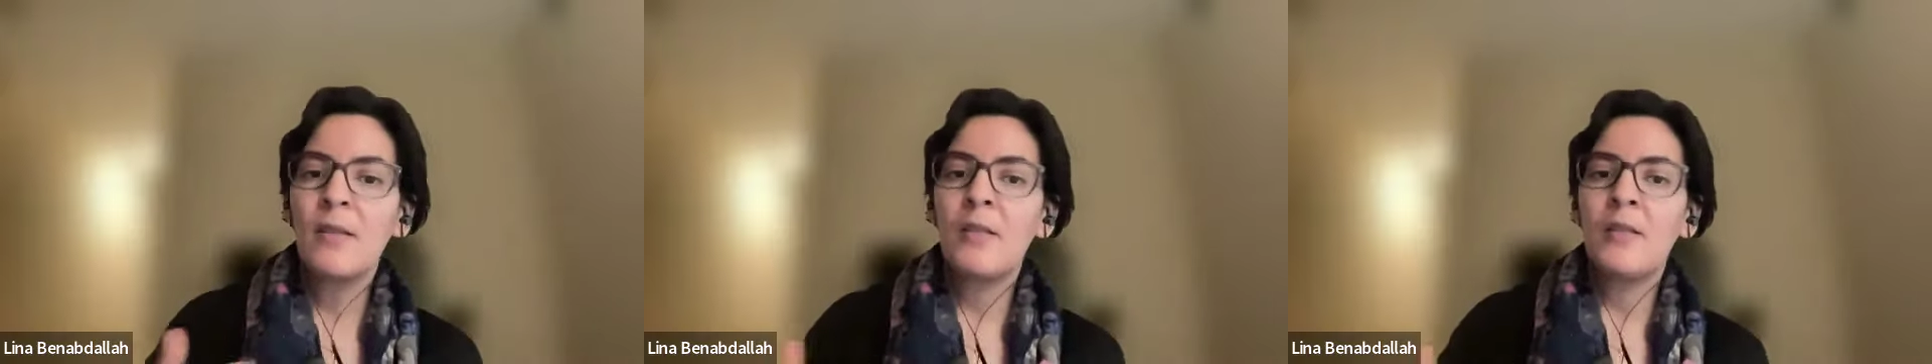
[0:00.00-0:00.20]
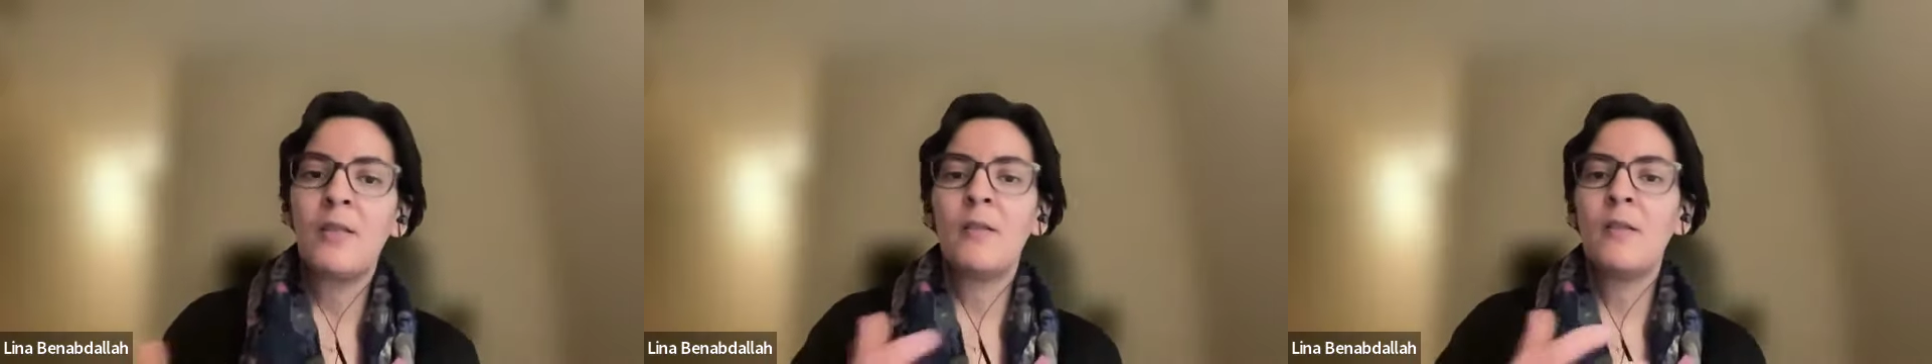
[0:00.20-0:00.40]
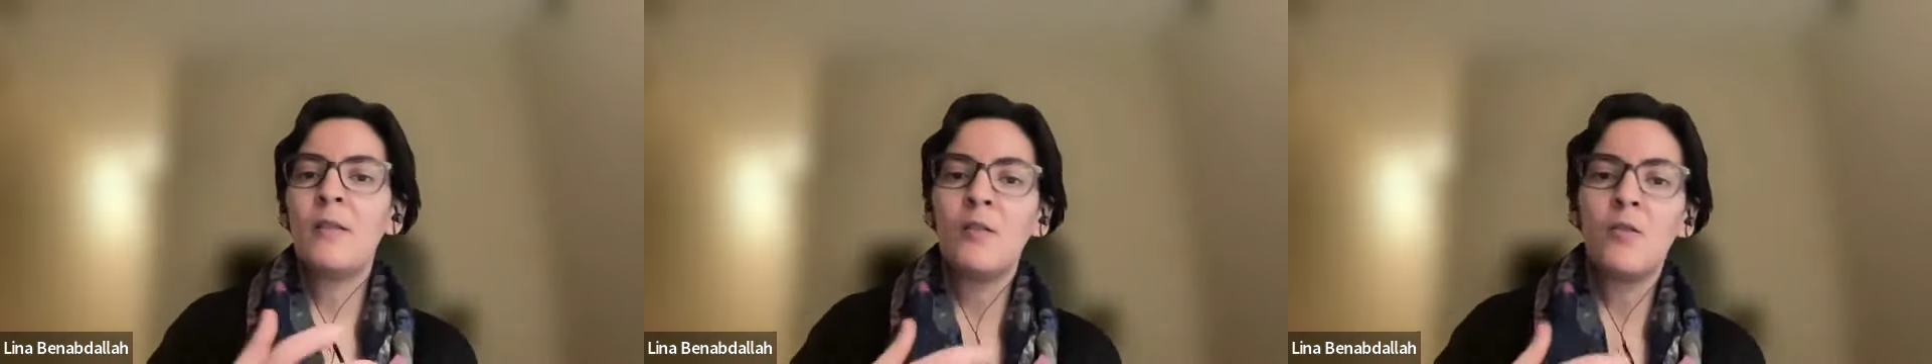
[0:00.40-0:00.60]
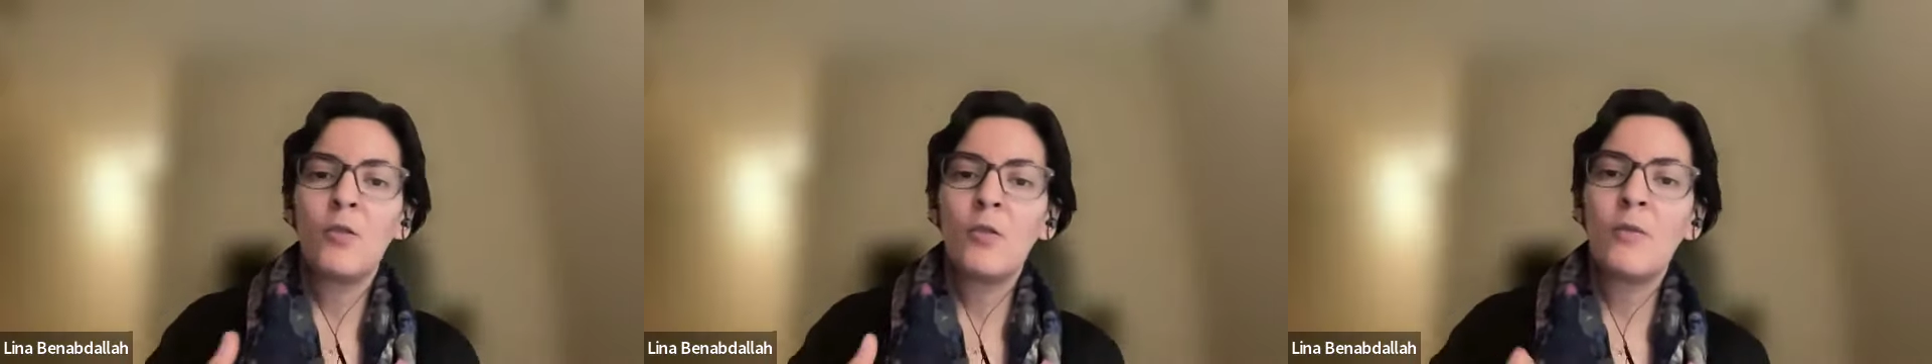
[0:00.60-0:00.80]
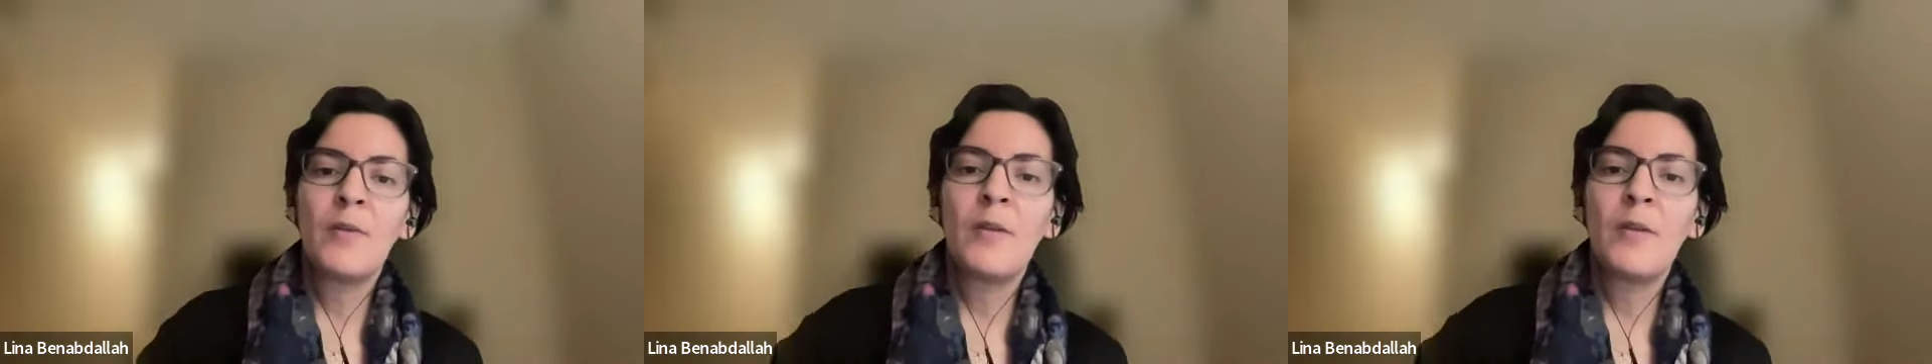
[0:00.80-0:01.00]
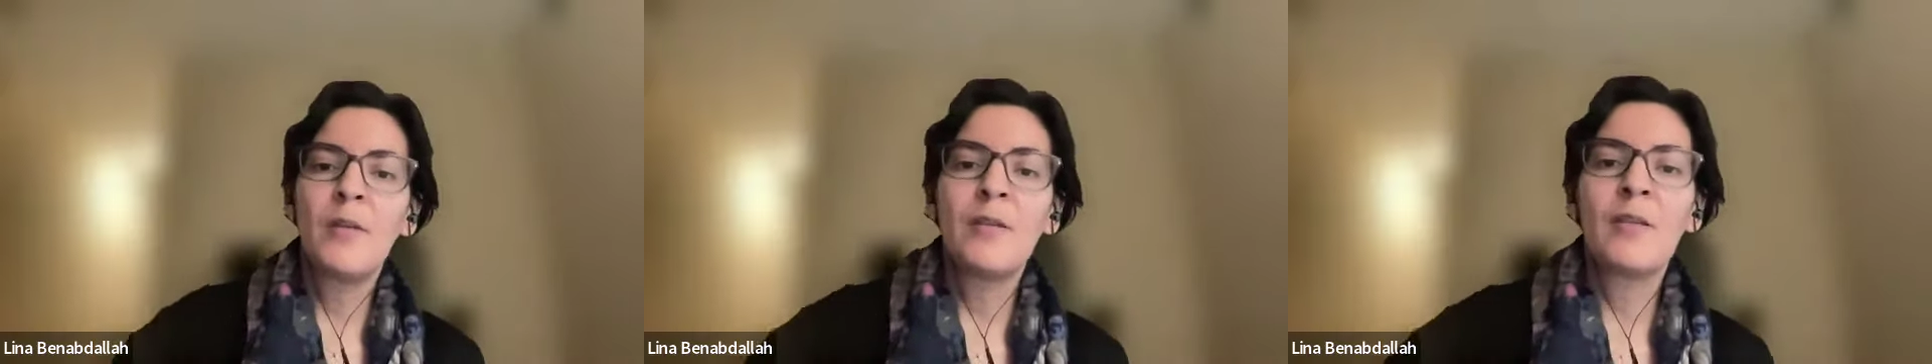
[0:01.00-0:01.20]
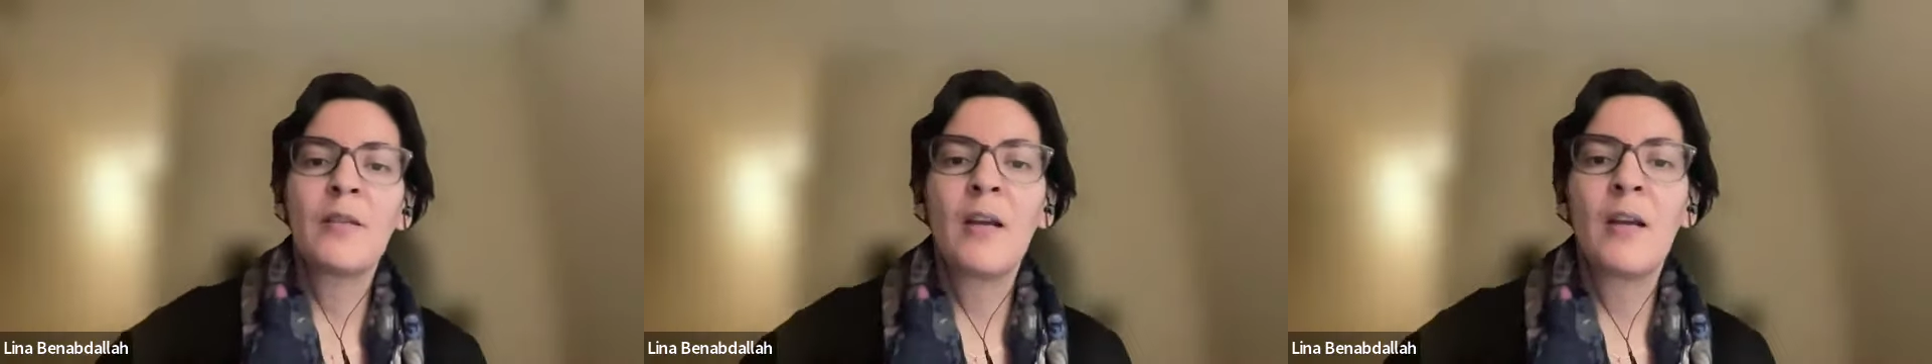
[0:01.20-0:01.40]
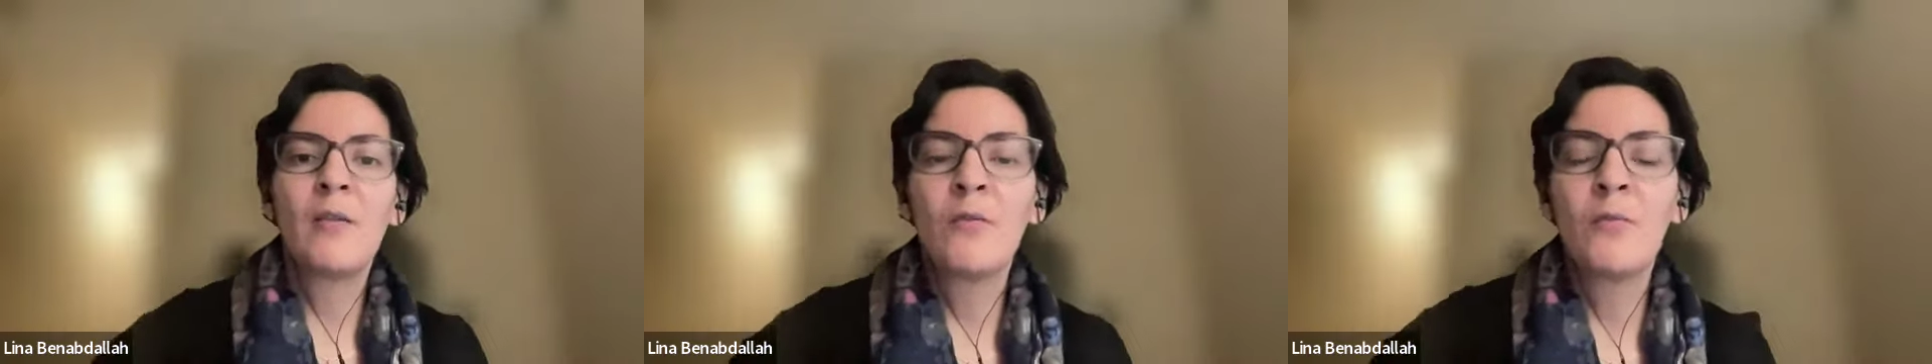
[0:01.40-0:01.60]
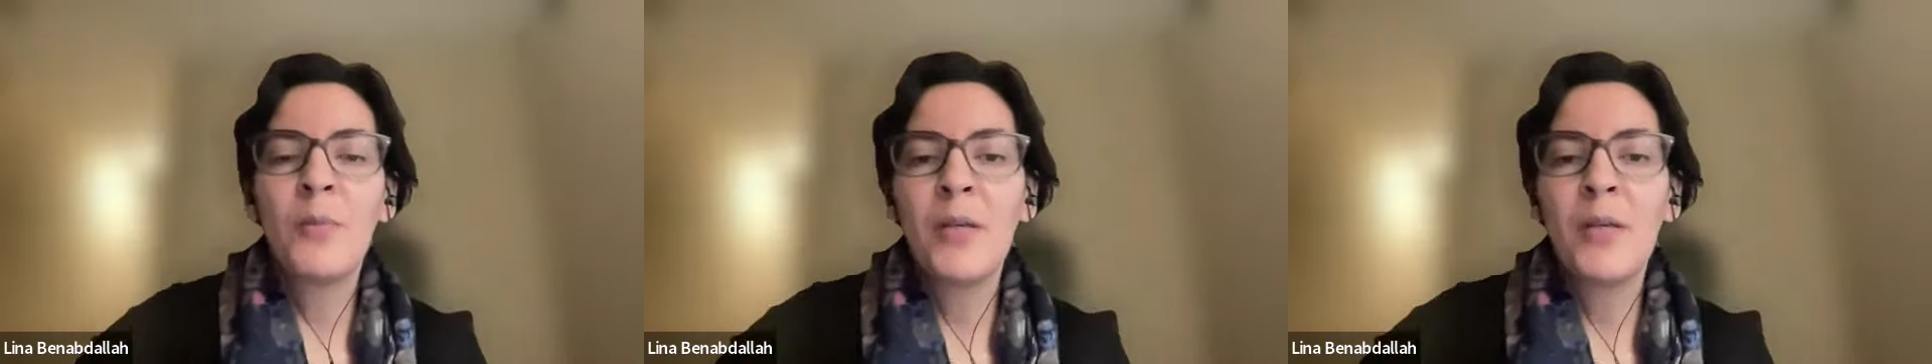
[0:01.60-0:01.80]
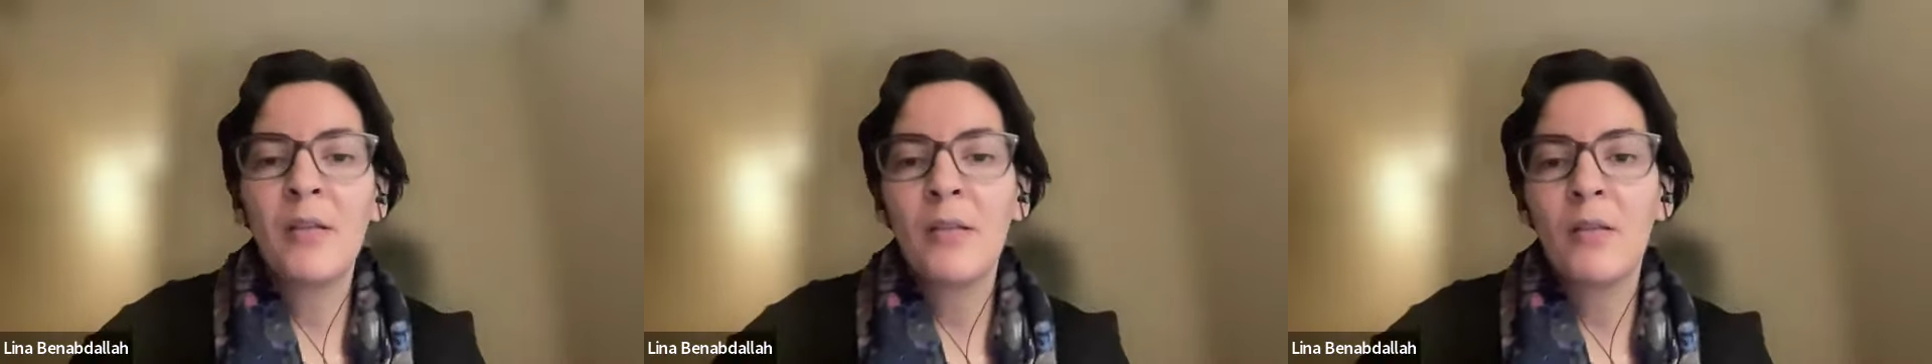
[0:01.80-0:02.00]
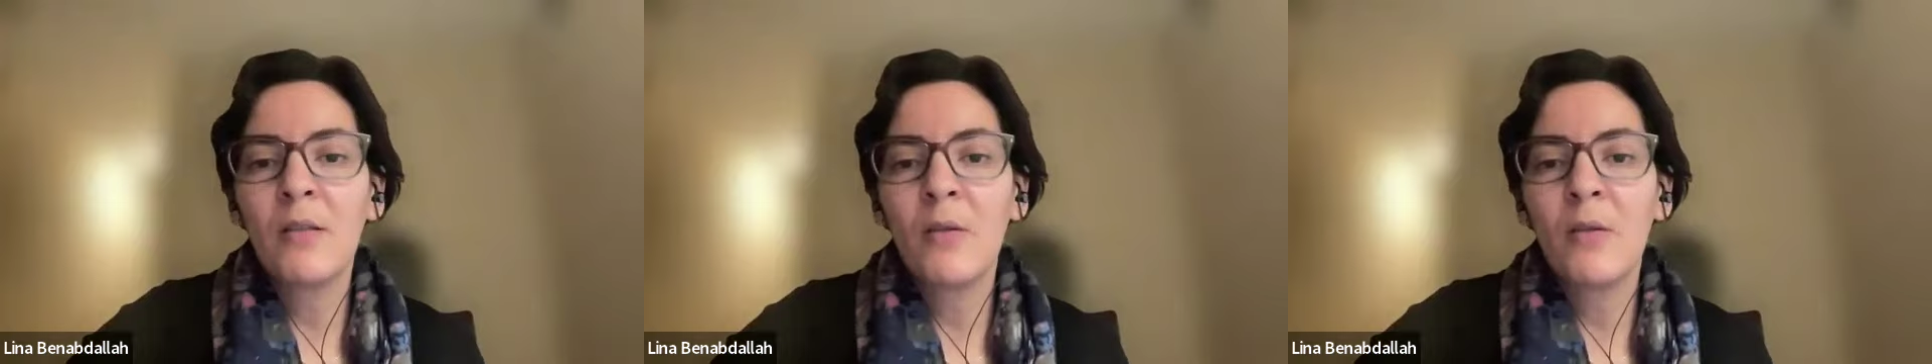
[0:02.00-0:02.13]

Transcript: in sort of in this kind of big